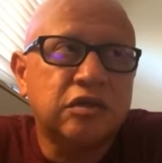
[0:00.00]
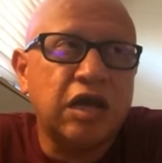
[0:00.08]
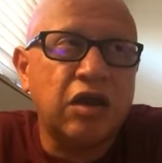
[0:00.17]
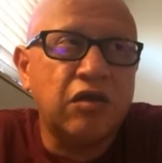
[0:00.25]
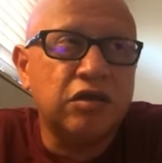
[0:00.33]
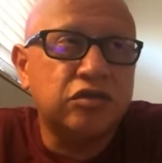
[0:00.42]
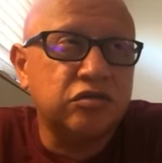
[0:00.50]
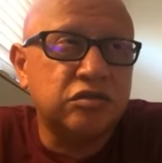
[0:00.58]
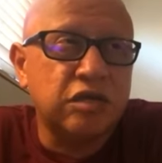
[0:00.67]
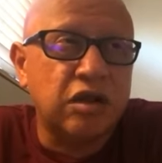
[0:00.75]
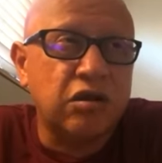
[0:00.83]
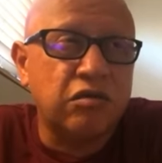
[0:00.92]
characters
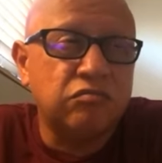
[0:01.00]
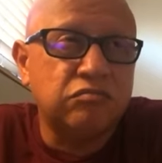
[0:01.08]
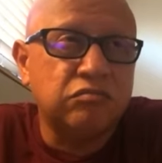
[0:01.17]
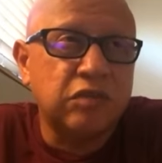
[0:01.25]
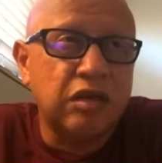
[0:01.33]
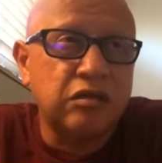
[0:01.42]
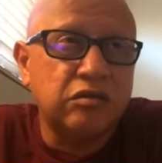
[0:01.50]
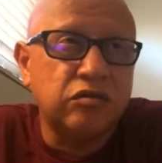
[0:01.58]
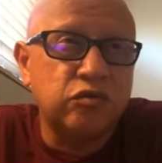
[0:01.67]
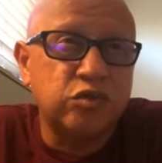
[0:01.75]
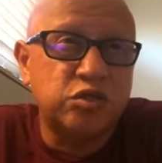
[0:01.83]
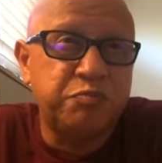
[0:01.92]
that are
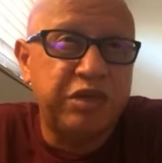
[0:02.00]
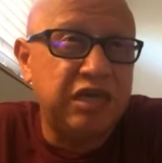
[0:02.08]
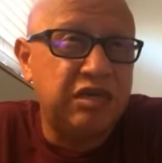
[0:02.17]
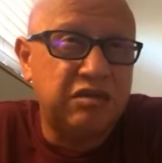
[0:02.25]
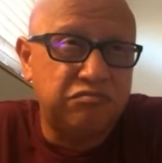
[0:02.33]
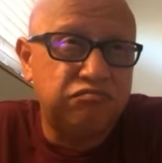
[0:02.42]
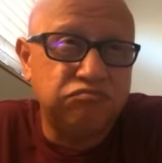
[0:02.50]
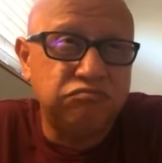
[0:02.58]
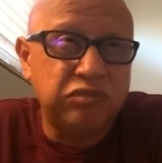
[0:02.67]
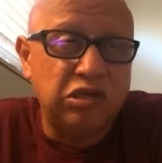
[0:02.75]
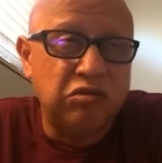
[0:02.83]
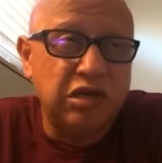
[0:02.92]
who speak,
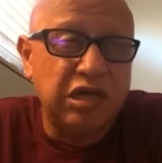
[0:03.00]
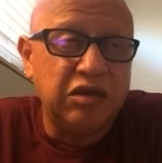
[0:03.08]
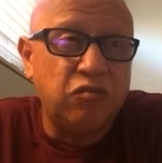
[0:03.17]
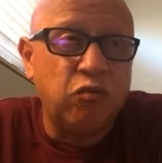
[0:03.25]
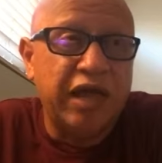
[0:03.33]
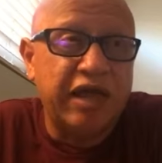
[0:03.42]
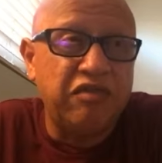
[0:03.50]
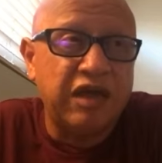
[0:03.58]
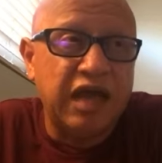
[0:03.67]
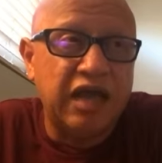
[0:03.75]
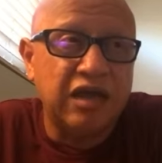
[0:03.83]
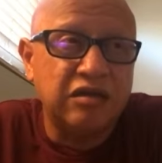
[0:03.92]
you know, in a way
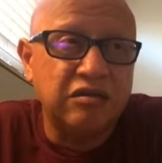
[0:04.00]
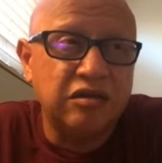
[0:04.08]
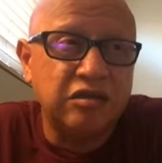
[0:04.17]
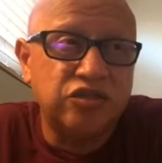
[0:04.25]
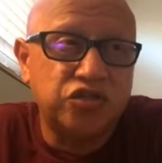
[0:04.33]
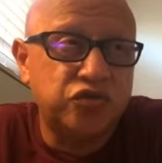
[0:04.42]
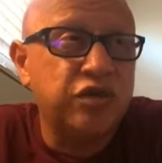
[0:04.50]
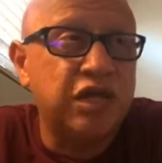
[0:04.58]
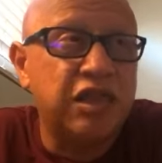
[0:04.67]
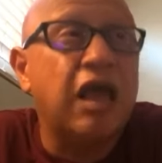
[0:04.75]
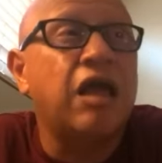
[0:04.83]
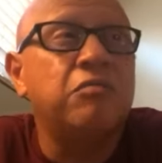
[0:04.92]
that is true to
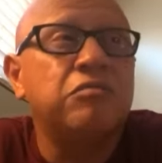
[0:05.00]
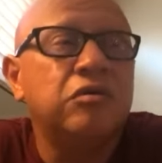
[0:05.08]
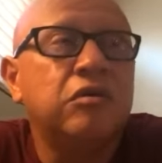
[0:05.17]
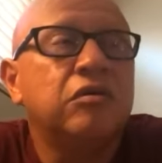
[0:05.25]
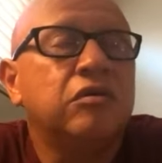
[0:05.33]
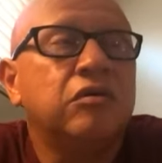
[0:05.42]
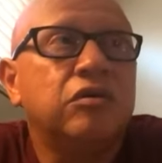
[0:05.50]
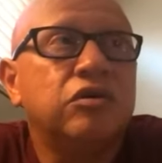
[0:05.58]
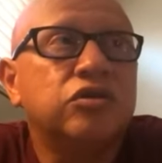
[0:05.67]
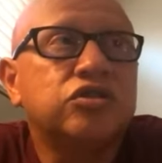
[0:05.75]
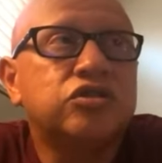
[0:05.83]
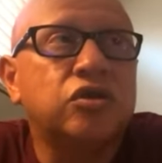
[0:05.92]
them.
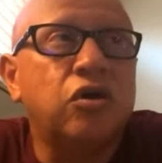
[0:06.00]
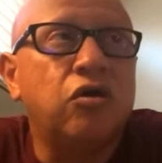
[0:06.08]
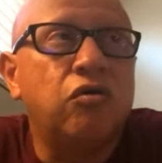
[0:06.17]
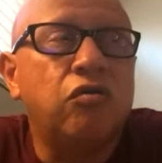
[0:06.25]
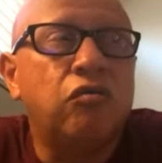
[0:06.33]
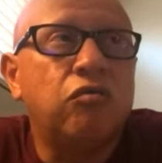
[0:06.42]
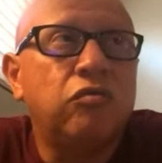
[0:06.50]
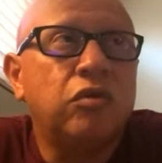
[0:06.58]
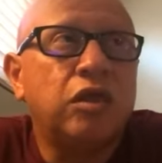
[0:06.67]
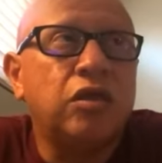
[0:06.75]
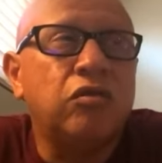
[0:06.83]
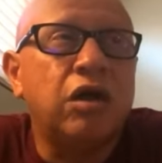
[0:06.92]
So,
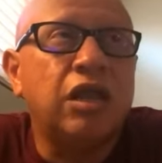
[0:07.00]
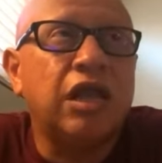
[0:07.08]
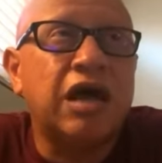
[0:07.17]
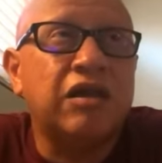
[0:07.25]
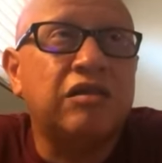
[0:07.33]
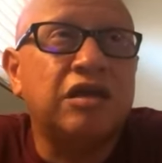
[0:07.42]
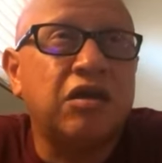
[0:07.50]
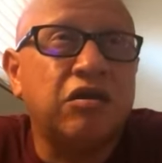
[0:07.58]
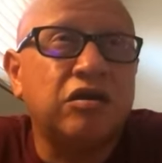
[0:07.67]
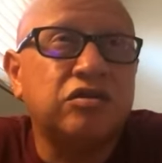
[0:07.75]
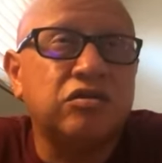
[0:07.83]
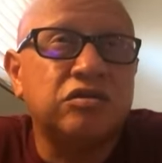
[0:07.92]
you know, a lot of the
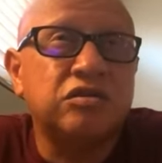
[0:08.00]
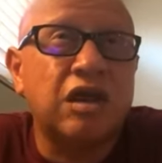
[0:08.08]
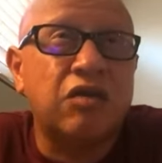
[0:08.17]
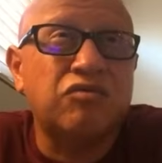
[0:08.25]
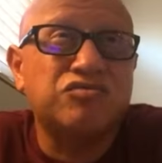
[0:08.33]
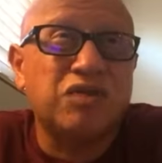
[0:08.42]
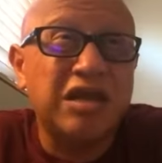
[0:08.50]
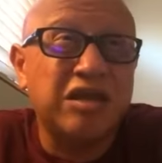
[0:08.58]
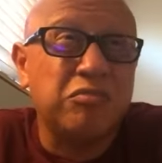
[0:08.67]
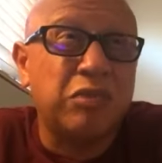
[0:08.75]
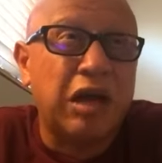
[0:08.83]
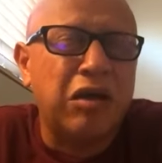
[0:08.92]
characters that I was
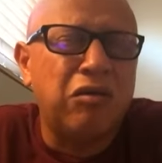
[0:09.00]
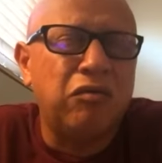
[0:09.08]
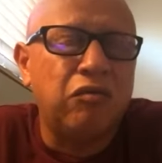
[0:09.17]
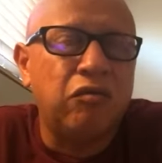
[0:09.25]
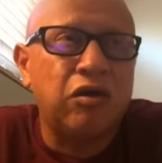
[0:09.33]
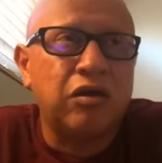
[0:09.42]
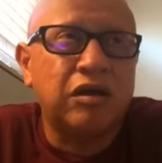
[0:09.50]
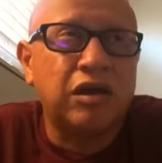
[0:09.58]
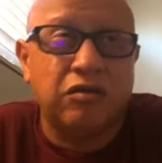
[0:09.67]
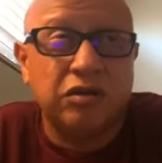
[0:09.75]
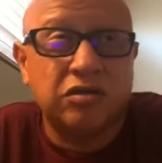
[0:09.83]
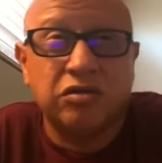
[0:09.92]
writing about were
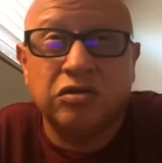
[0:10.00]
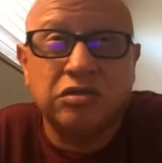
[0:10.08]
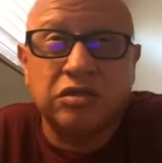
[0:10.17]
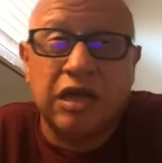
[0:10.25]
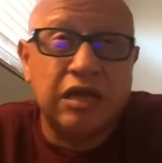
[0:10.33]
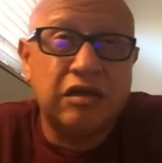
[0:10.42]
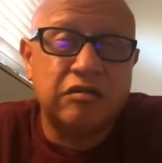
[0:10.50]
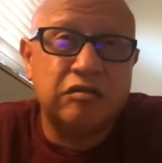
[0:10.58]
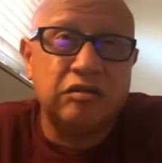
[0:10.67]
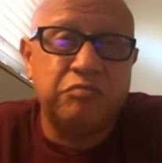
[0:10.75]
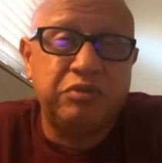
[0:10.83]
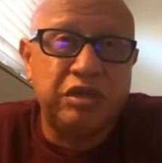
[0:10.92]
characters like
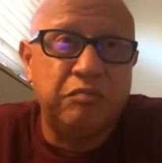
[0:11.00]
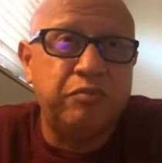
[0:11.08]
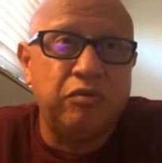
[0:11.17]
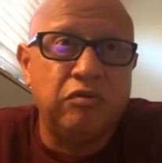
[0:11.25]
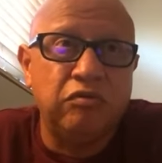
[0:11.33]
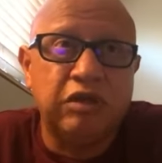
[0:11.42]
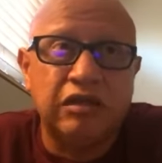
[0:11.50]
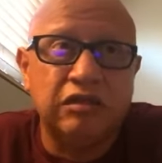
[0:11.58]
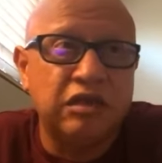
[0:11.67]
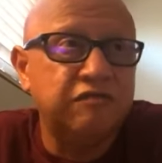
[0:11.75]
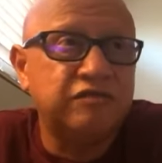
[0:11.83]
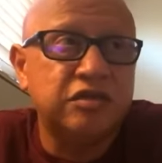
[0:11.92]
the people that
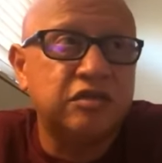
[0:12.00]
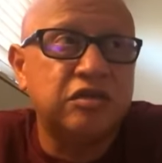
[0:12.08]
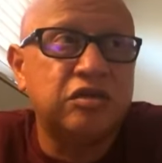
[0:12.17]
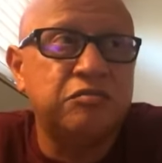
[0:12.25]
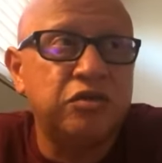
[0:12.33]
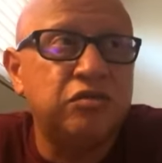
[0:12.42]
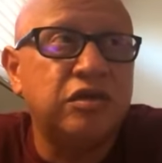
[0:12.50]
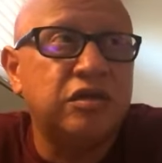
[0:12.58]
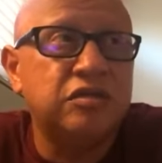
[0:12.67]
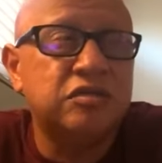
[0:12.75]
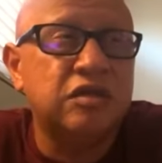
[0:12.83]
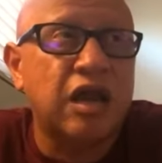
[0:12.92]
lived in the
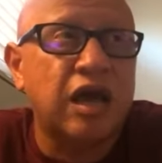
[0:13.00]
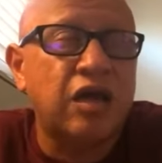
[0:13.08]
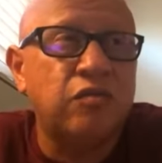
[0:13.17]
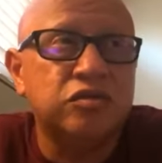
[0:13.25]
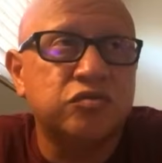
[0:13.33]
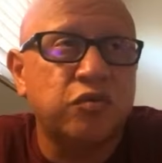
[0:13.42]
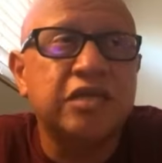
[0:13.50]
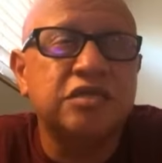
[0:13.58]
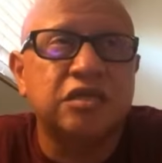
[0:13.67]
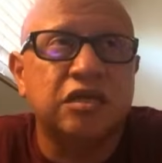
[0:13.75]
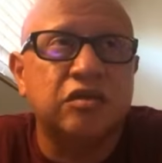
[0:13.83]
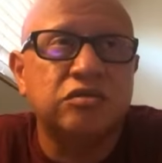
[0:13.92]
communities that I was
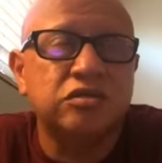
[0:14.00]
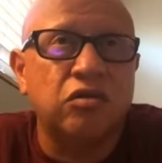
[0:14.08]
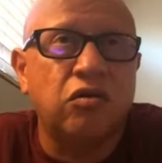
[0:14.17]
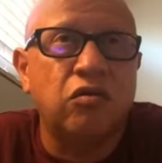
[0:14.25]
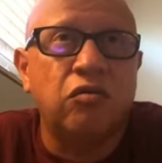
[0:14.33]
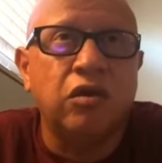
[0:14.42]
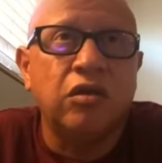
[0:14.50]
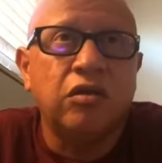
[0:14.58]
raised in. So,